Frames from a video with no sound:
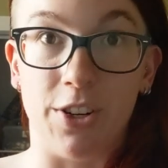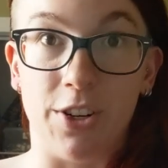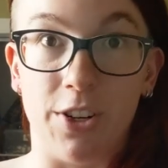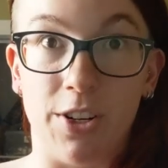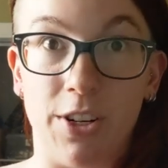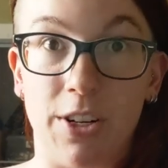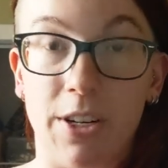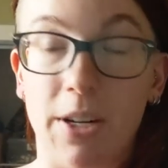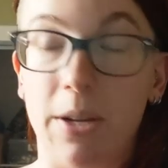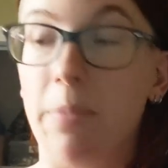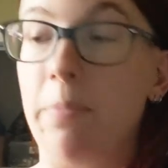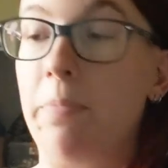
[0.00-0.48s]

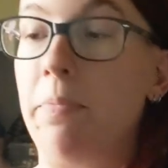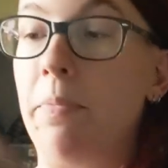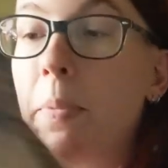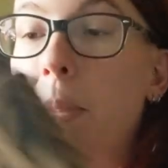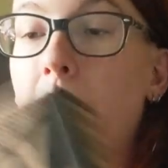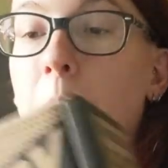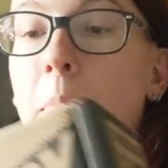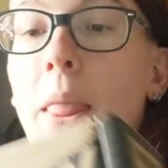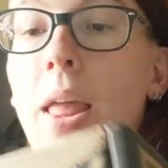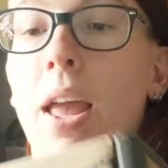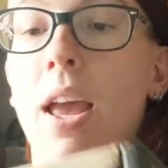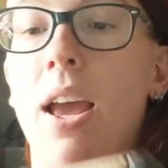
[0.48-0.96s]
nerd.
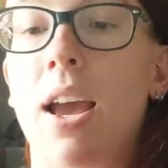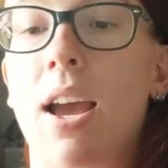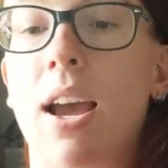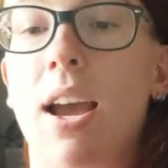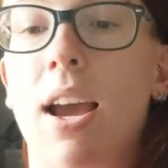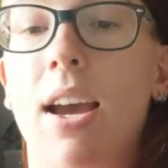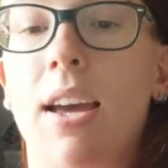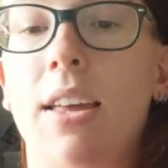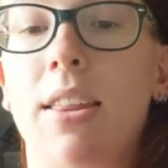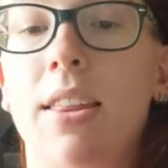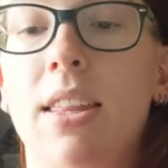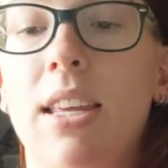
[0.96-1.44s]

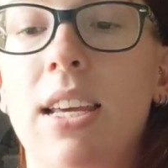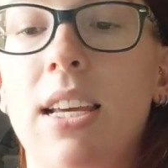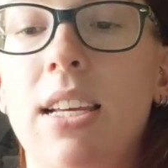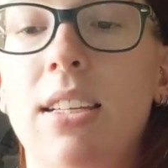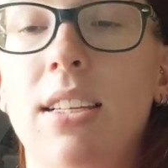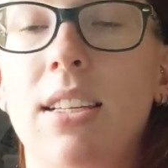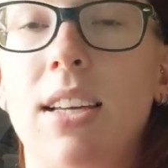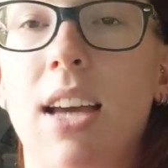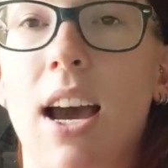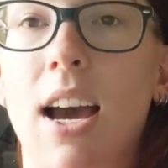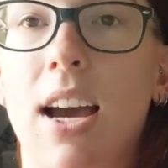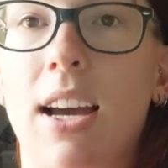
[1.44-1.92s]
And
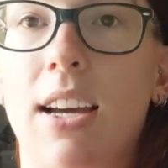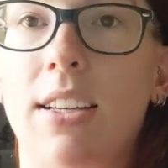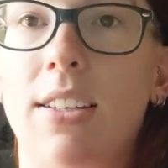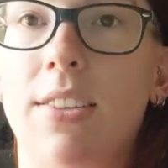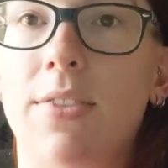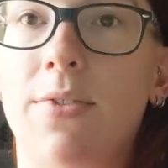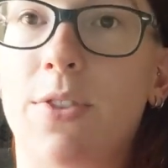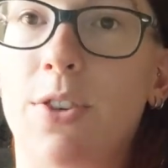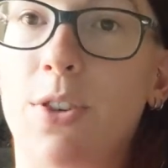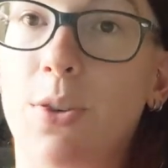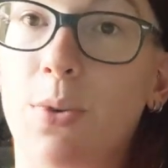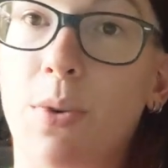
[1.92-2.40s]
these
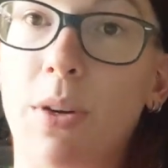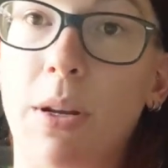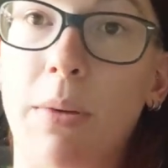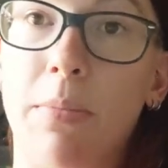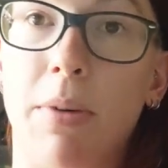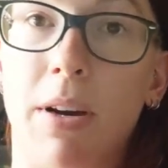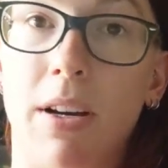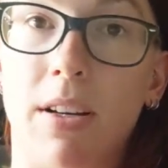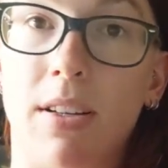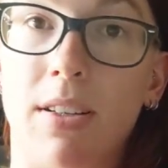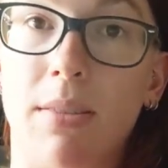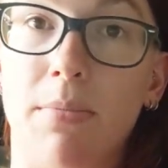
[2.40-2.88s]
guys, for 20
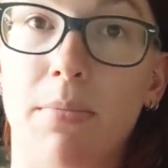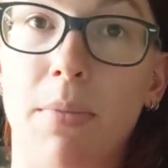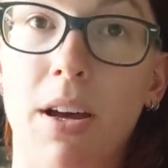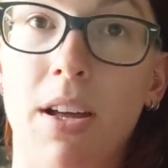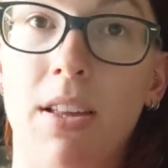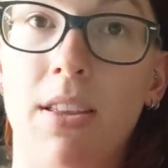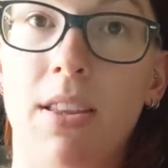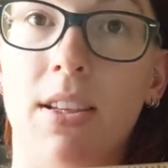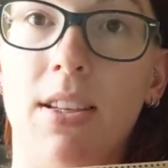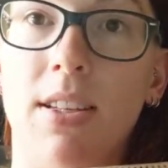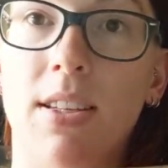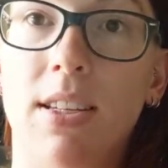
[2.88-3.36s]
bucks a
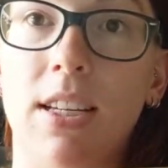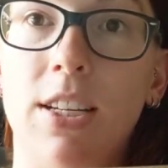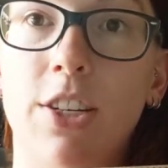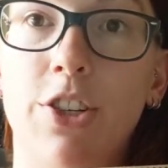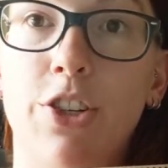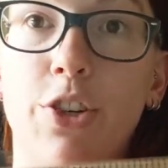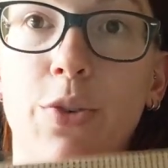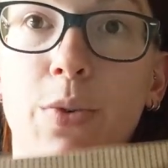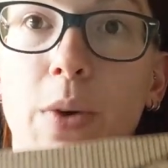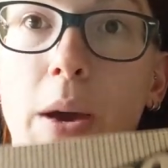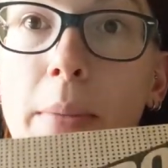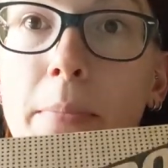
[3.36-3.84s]
month,
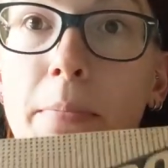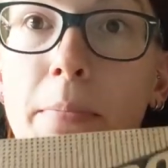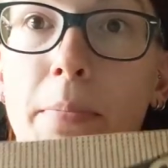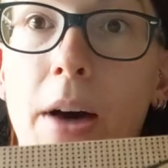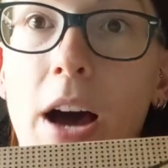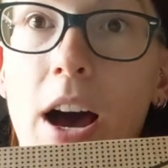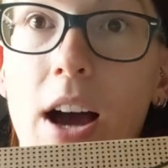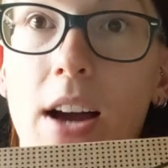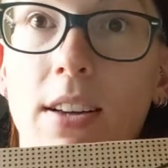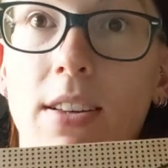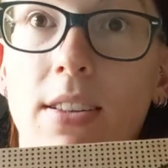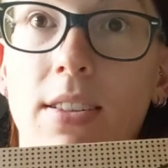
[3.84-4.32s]
send you a
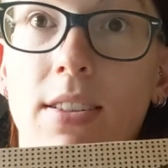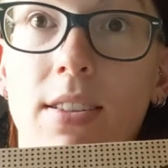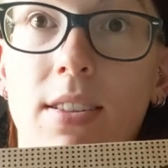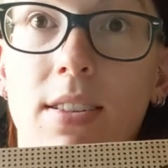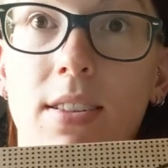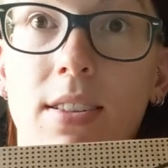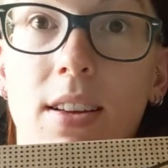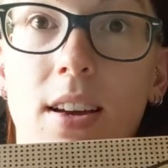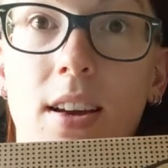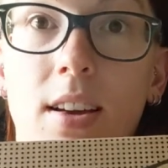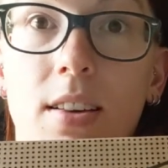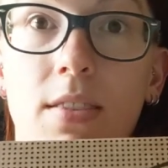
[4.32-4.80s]
box
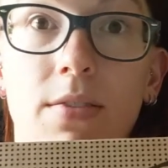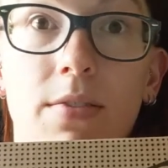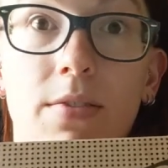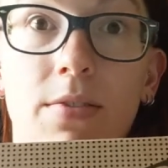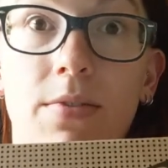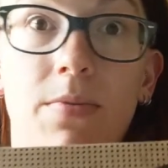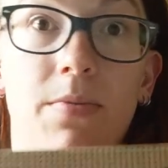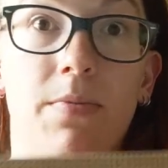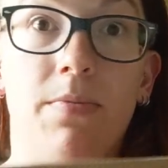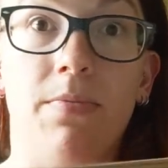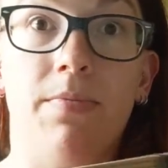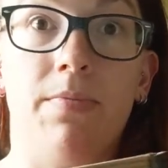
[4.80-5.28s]
of
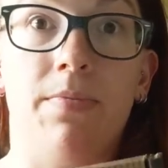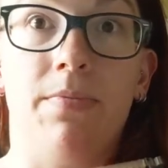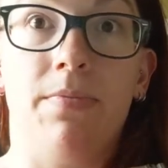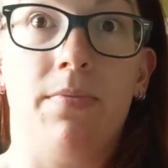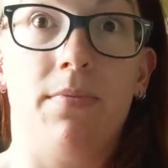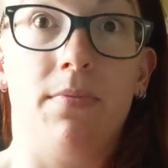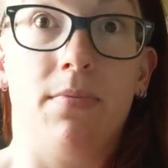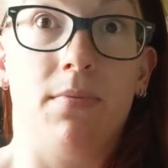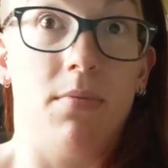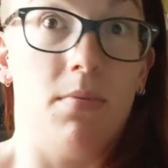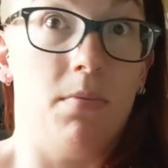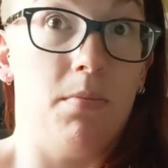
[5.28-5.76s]

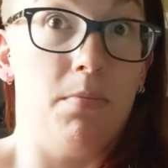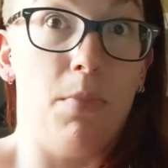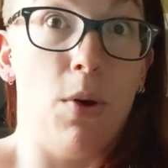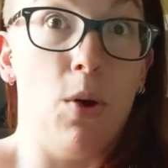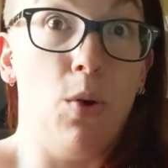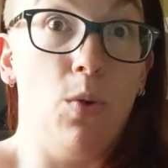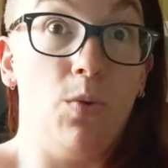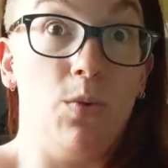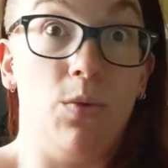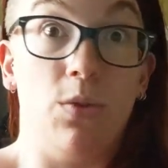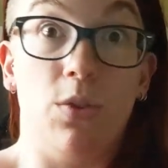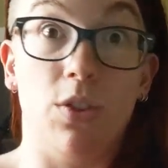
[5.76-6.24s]

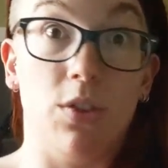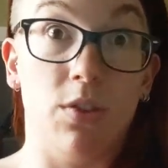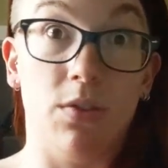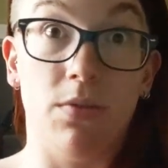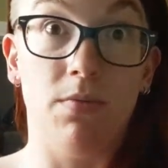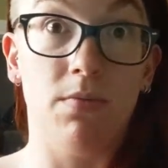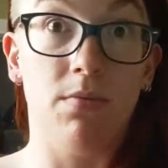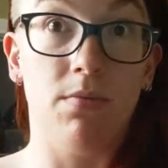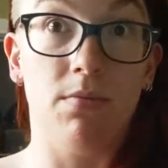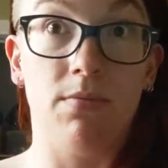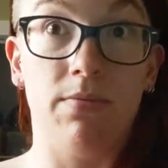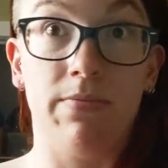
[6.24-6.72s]
bones.
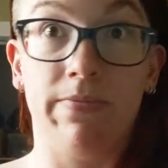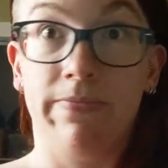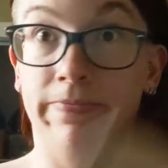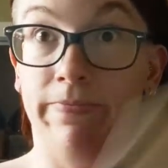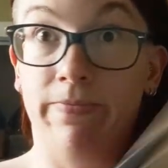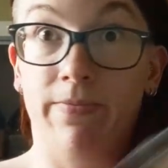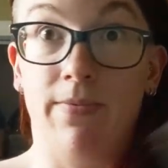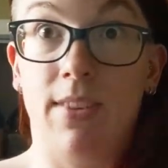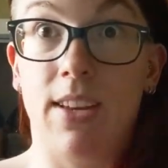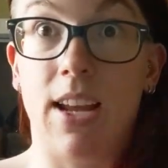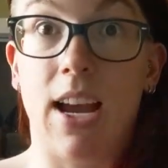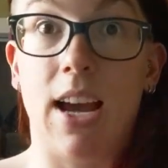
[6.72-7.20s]

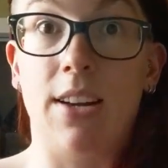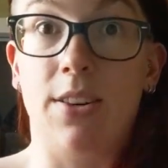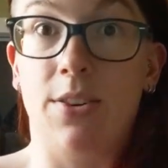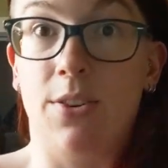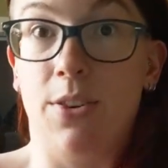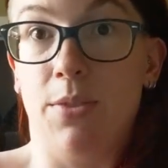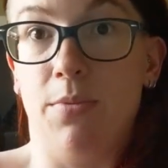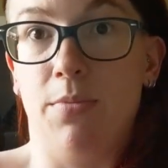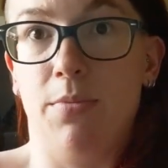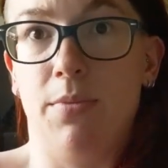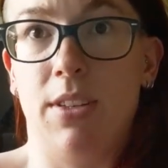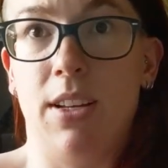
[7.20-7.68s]
I
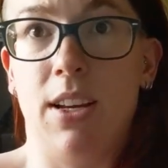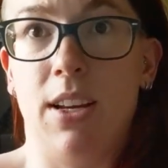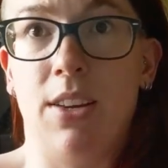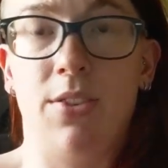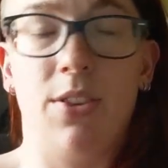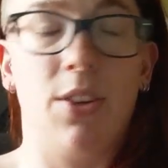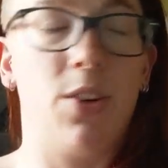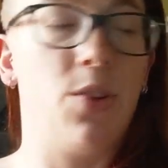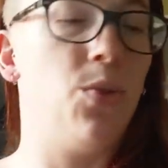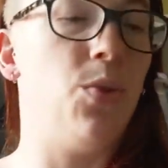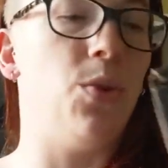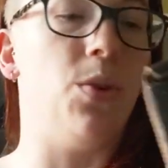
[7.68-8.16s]
don't know,
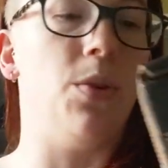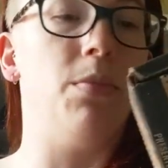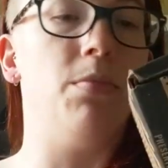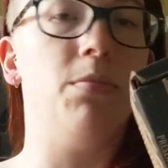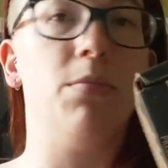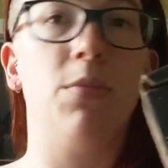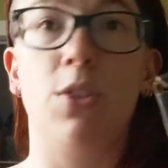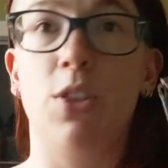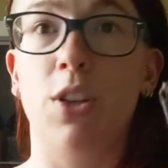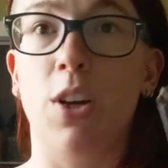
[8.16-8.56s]
sounded cool.